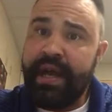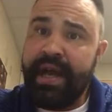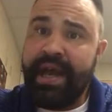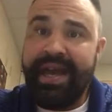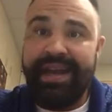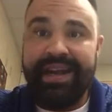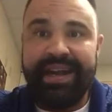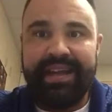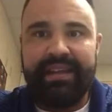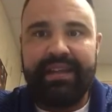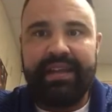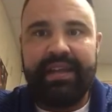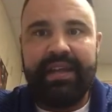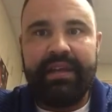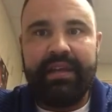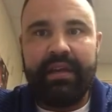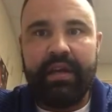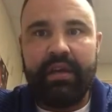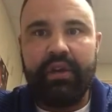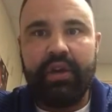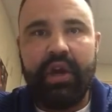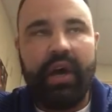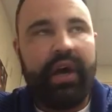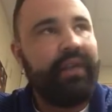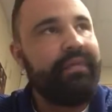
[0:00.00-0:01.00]
And I think a
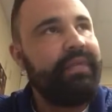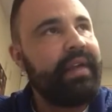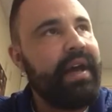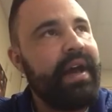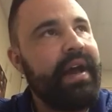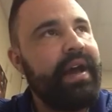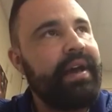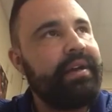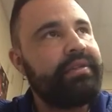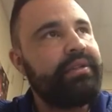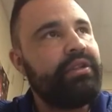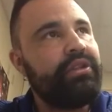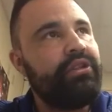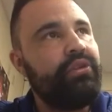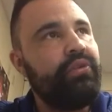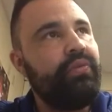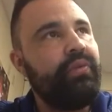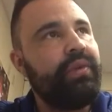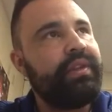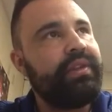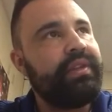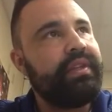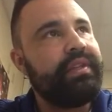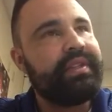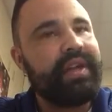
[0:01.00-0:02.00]
lot of that has to do
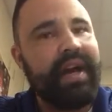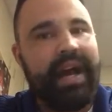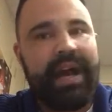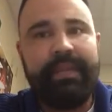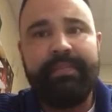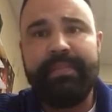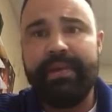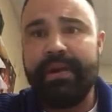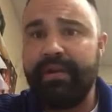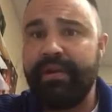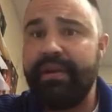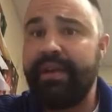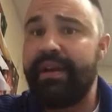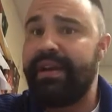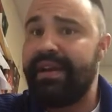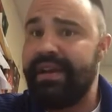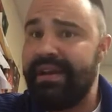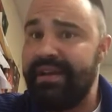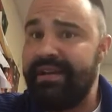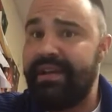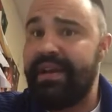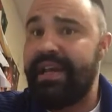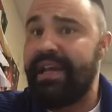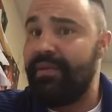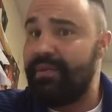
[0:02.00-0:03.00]
with the time period,
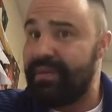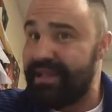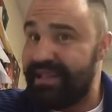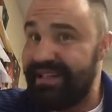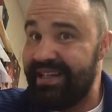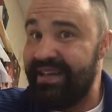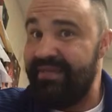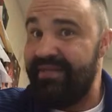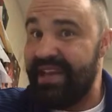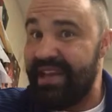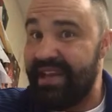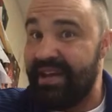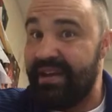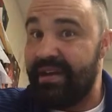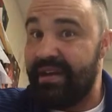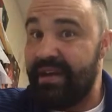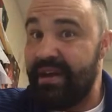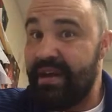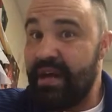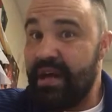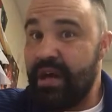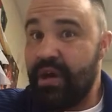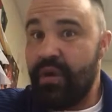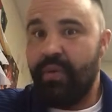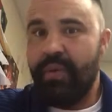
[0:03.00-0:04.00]
again, he was living in.
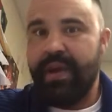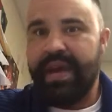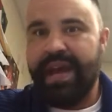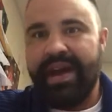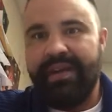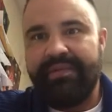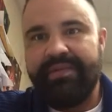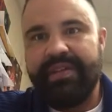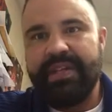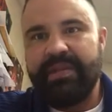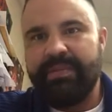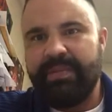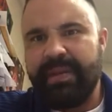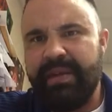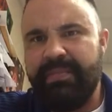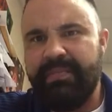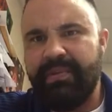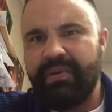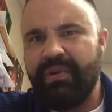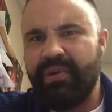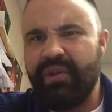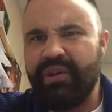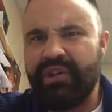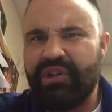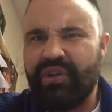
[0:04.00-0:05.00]
We have these people
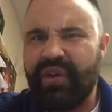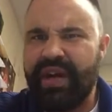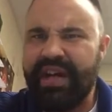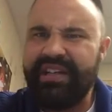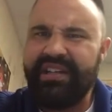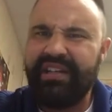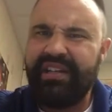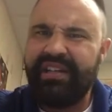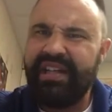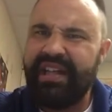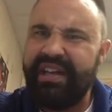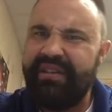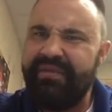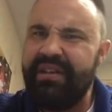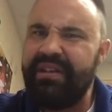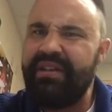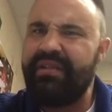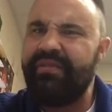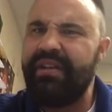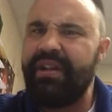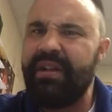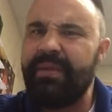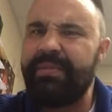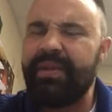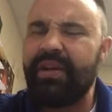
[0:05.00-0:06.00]
who are trying to live and
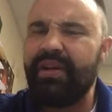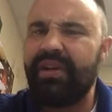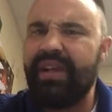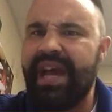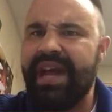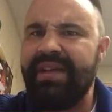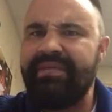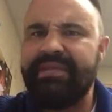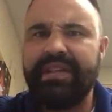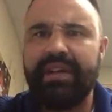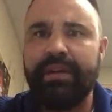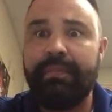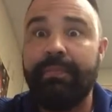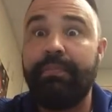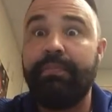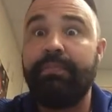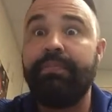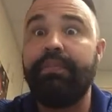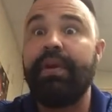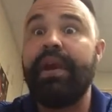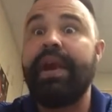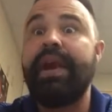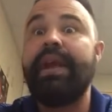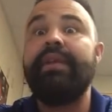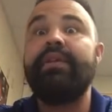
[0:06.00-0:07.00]
develop their lives in a
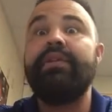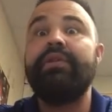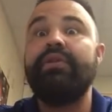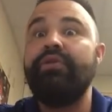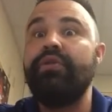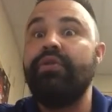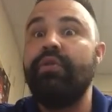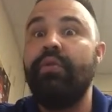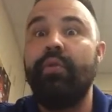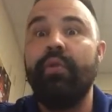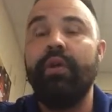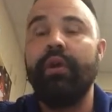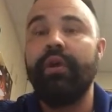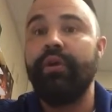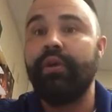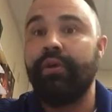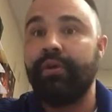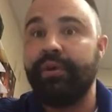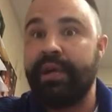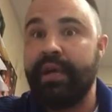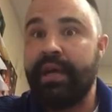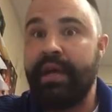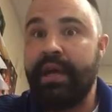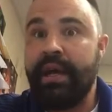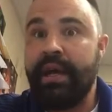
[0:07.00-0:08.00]
brand new world.